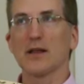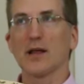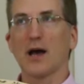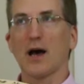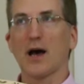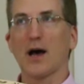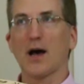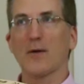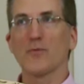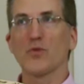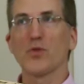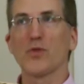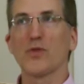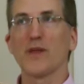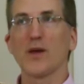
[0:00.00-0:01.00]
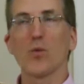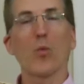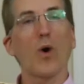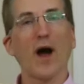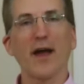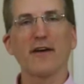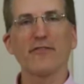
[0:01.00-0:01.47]
the
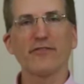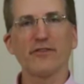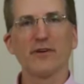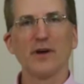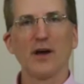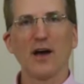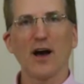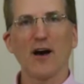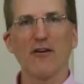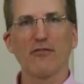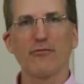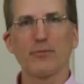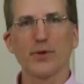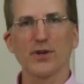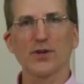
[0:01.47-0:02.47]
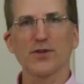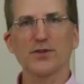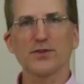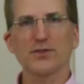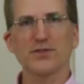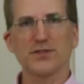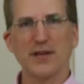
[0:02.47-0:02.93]
wife of
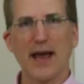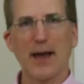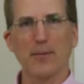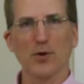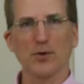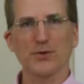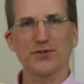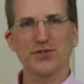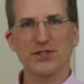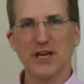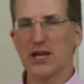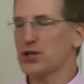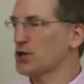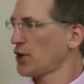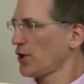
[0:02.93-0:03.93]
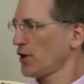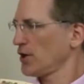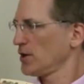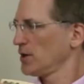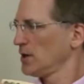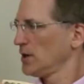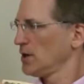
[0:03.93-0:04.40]
Bill Samuels
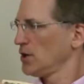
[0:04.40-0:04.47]
Sr.,